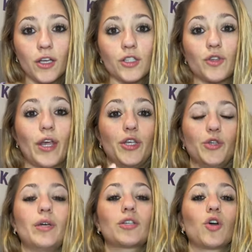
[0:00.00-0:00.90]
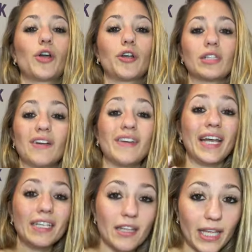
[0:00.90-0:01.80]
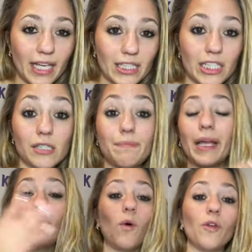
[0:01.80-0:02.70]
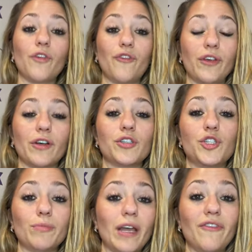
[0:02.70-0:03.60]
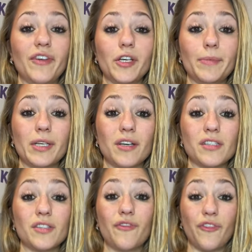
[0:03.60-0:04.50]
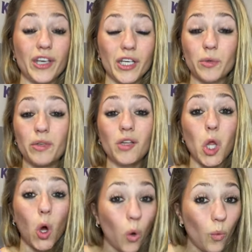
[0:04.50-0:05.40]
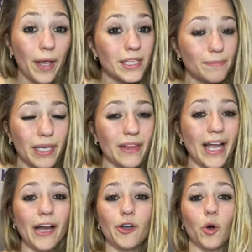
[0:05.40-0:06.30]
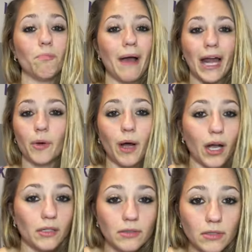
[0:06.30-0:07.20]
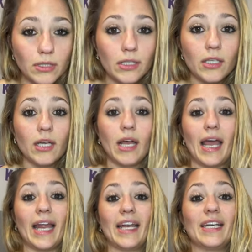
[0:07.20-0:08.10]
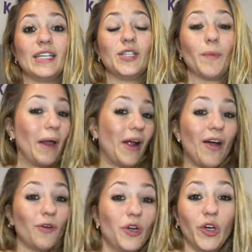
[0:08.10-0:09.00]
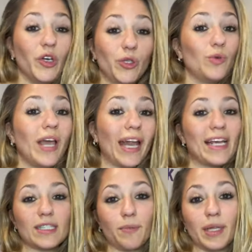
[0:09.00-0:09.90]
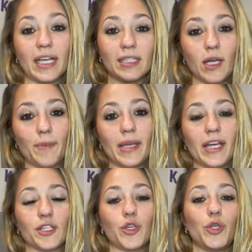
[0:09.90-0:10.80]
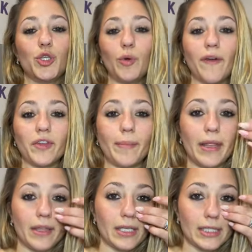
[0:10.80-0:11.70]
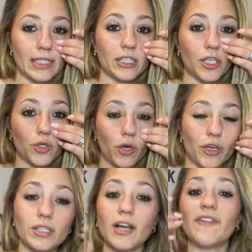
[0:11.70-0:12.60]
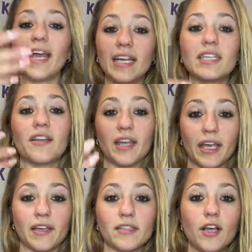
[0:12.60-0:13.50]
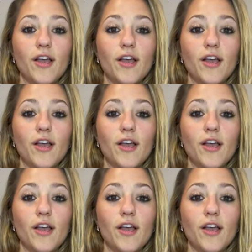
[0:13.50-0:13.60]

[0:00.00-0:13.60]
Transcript: so that you can talk yourself into things despite all the fears you may feel, because fear will always be there no matter what. And no matter how good you get at something, it's gonna be there. So you have to make the decision to talk yourself into things